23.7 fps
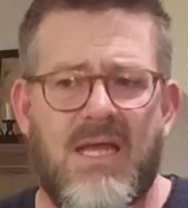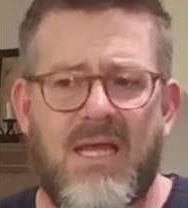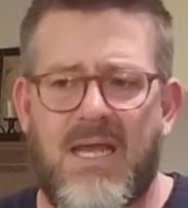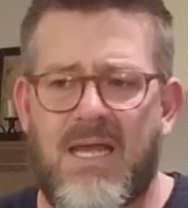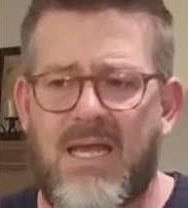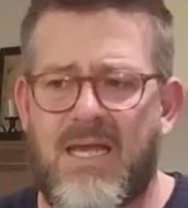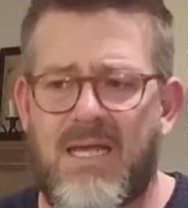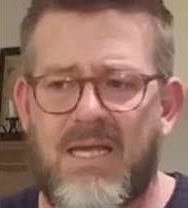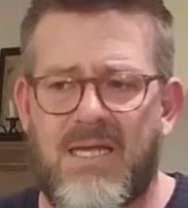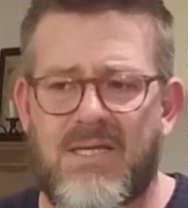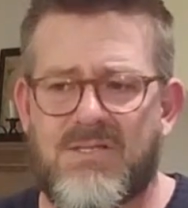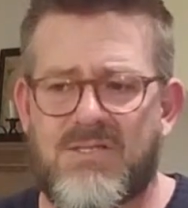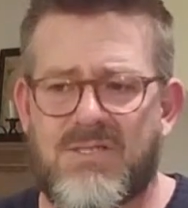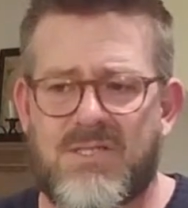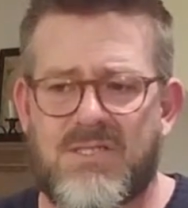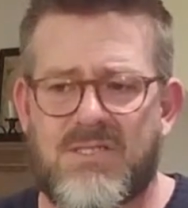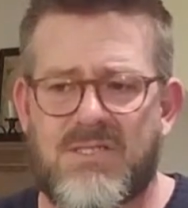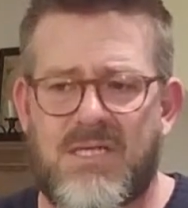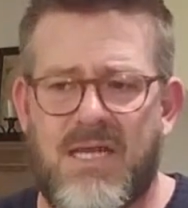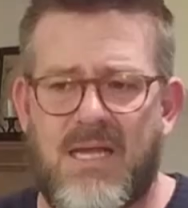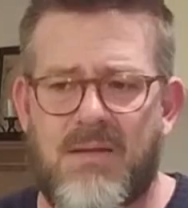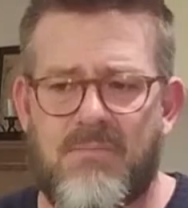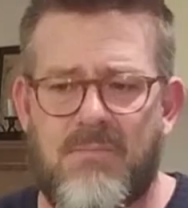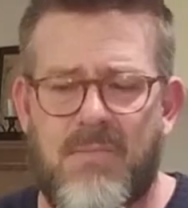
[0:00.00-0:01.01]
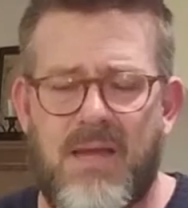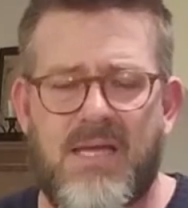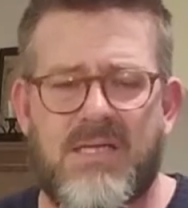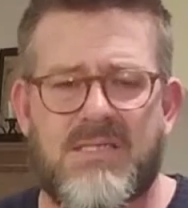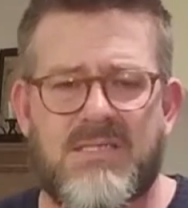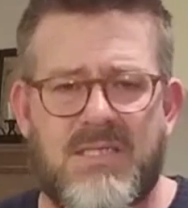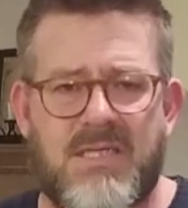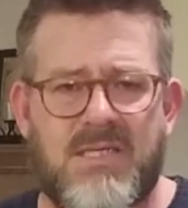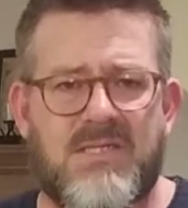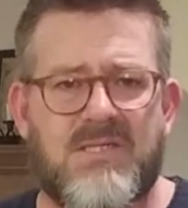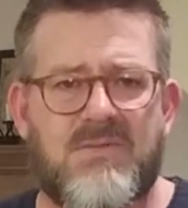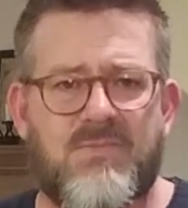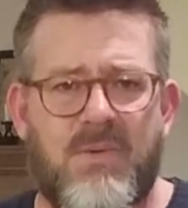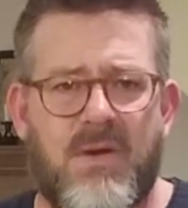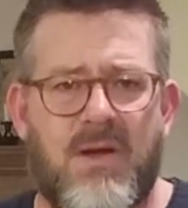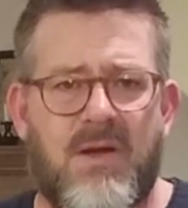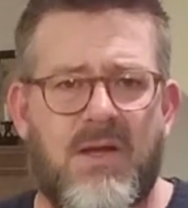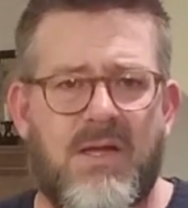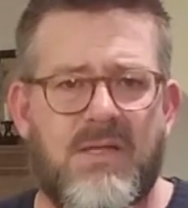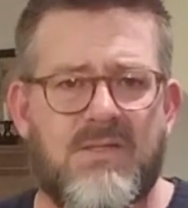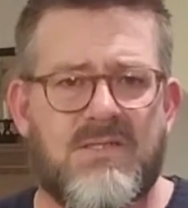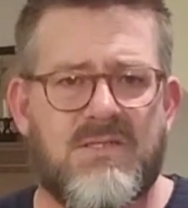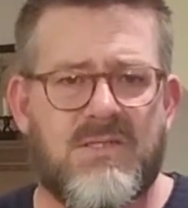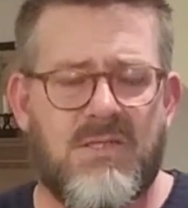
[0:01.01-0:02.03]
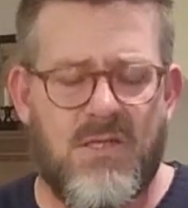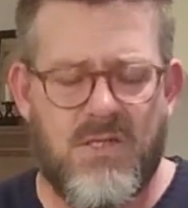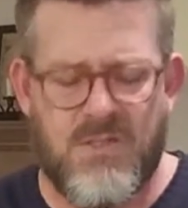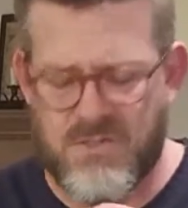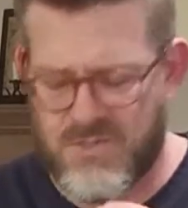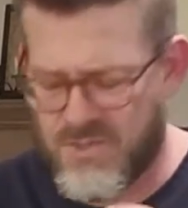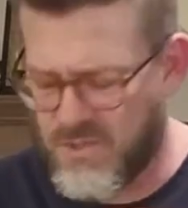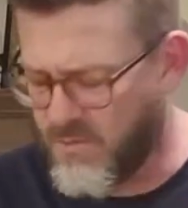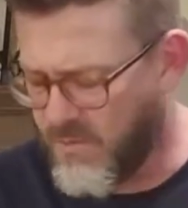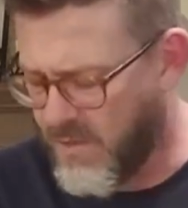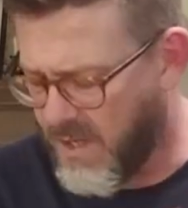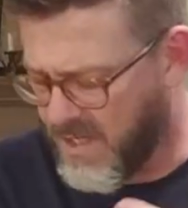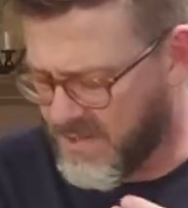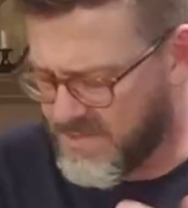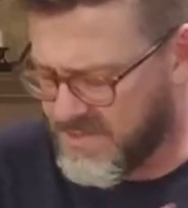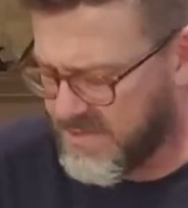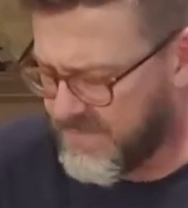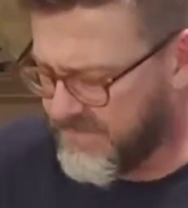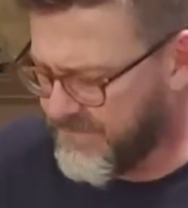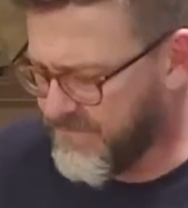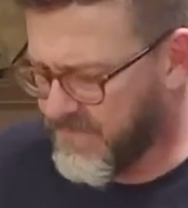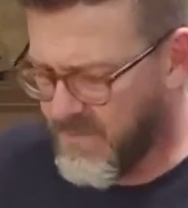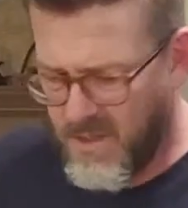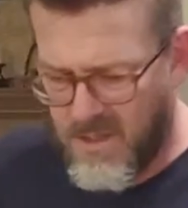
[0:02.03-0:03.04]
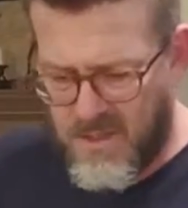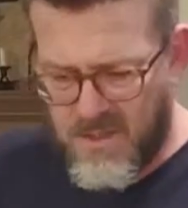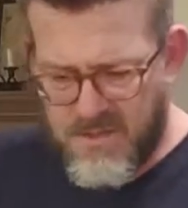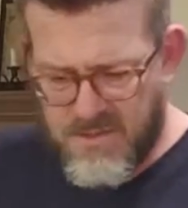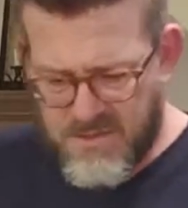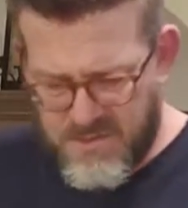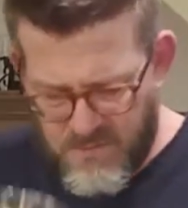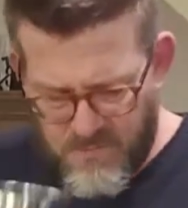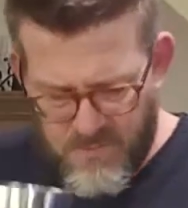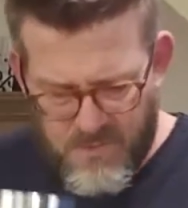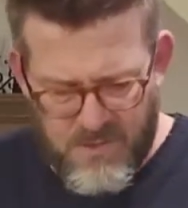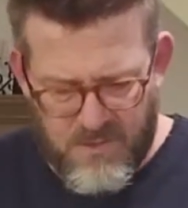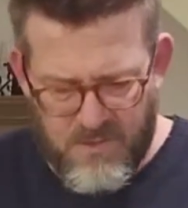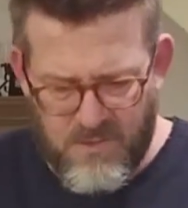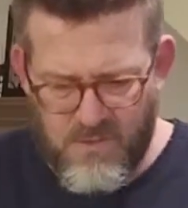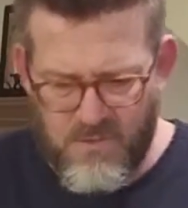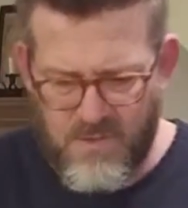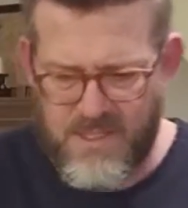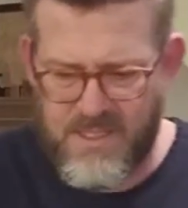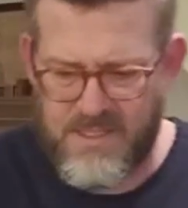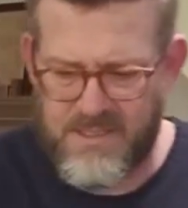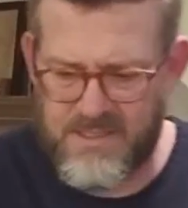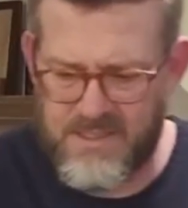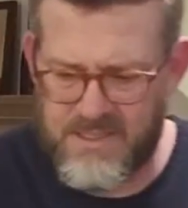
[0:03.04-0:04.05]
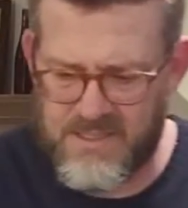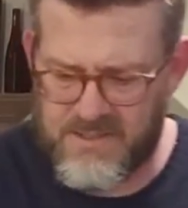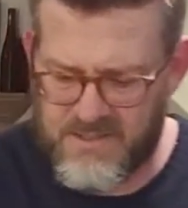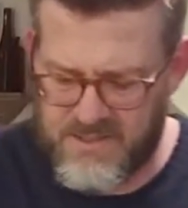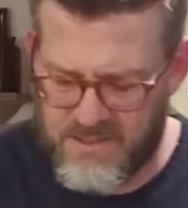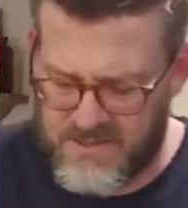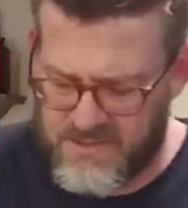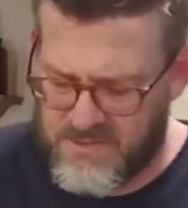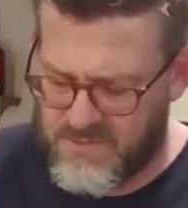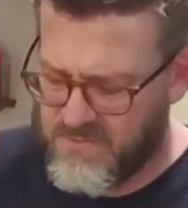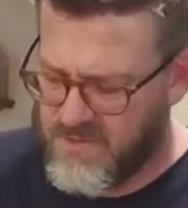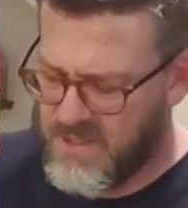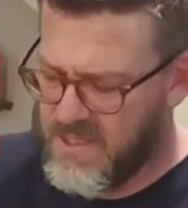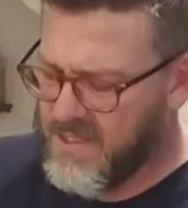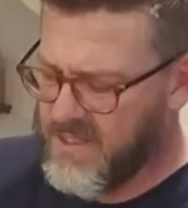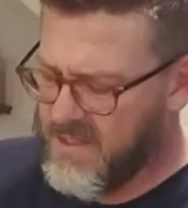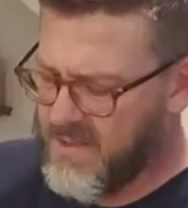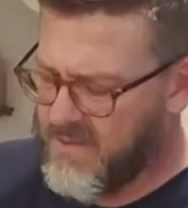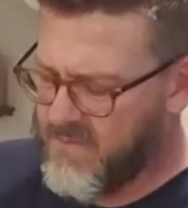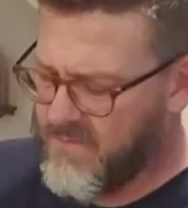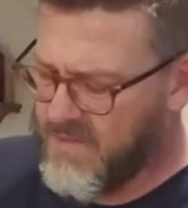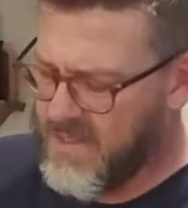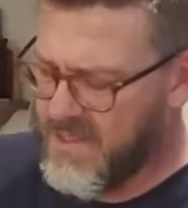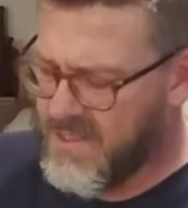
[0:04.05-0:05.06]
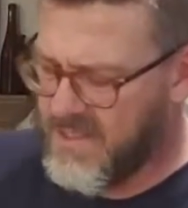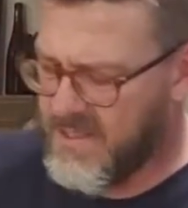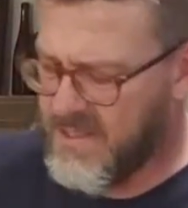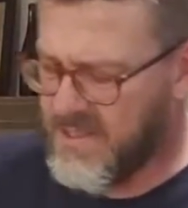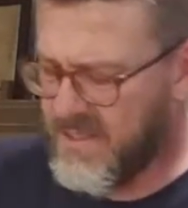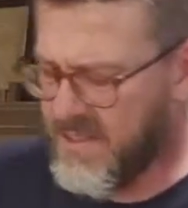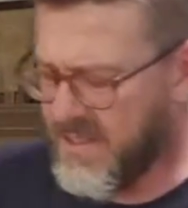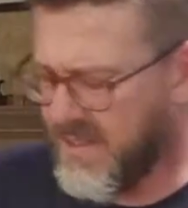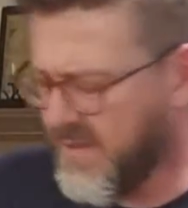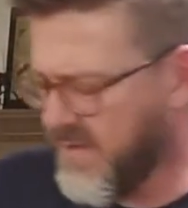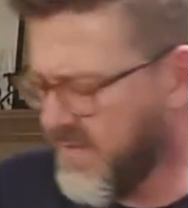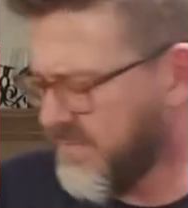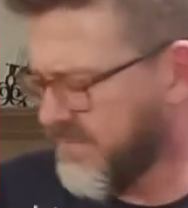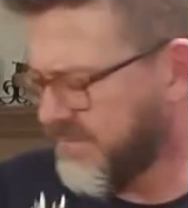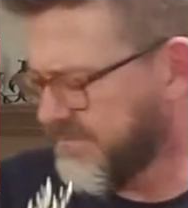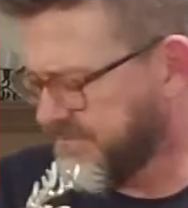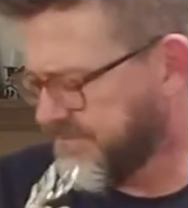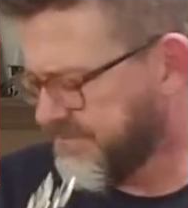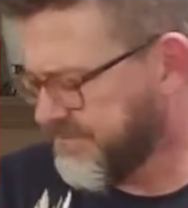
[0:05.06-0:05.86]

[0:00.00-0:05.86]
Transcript: It makes the experience so awesome. So we're going to go ahead and get this right here ready to go.